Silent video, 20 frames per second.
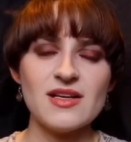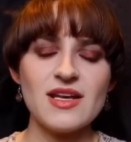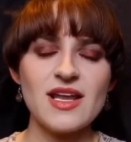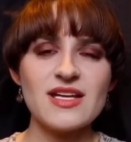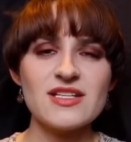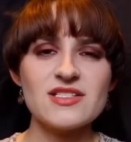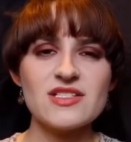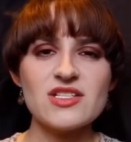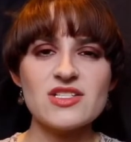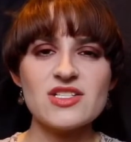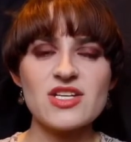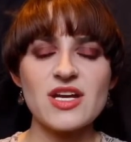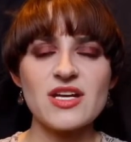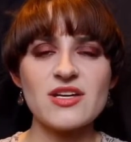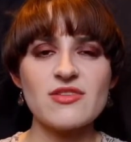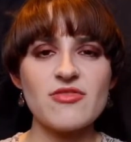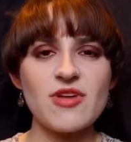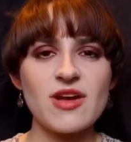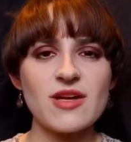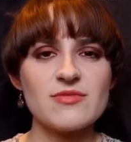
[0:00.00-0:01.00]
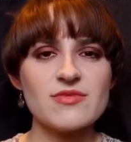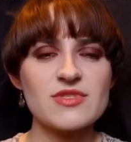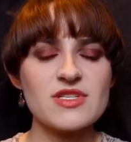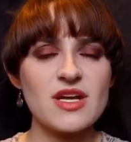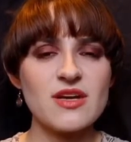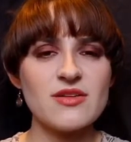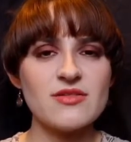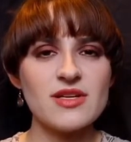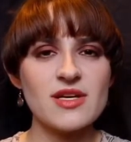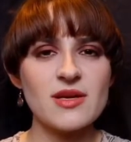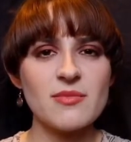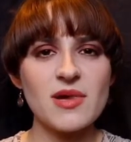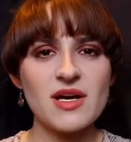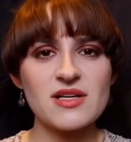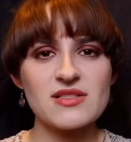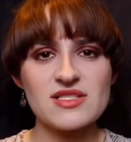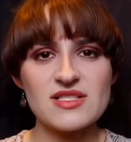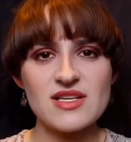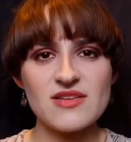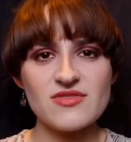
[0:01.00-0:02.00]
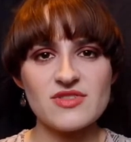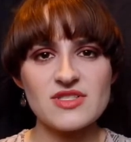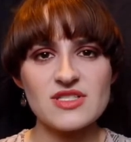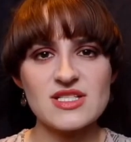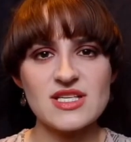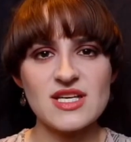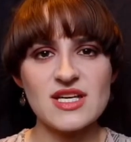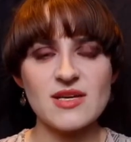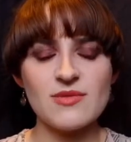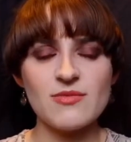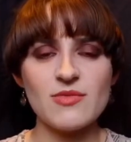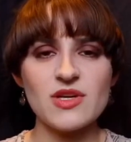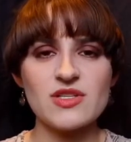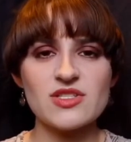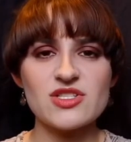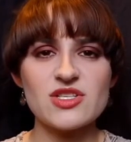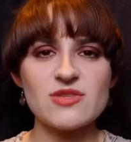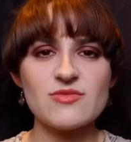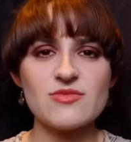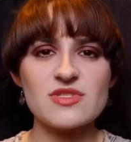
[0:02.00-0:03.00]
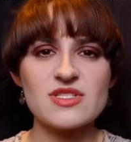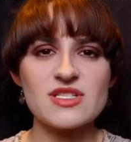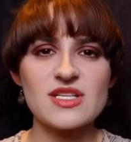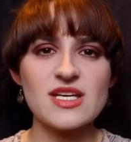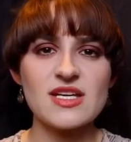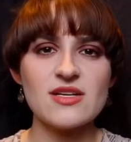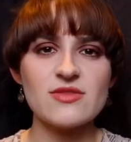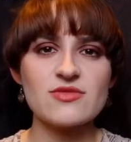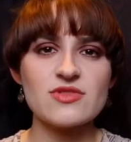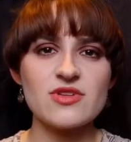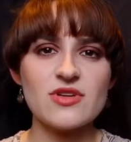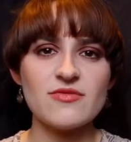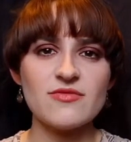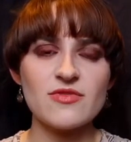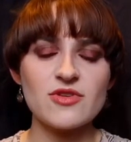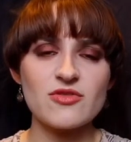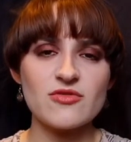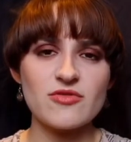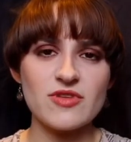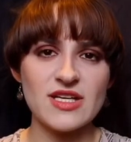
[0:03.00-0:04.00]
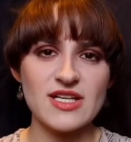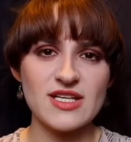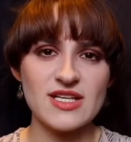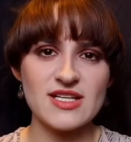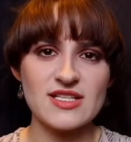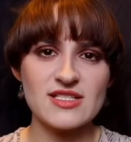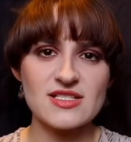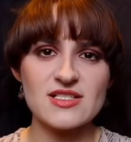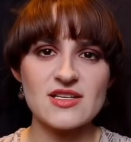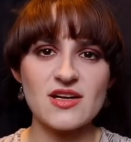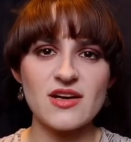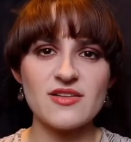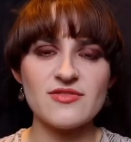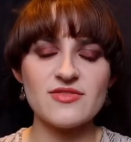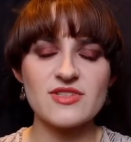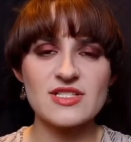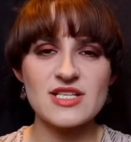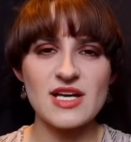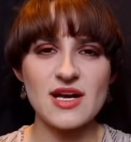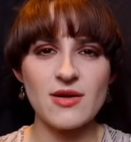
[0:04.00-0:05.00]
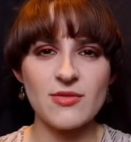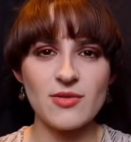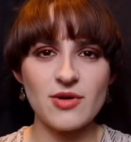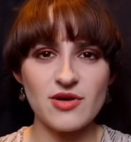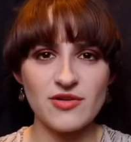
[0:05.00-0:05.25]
Lady Jane Grey was only about 17 when she was killed on the green inside the Tower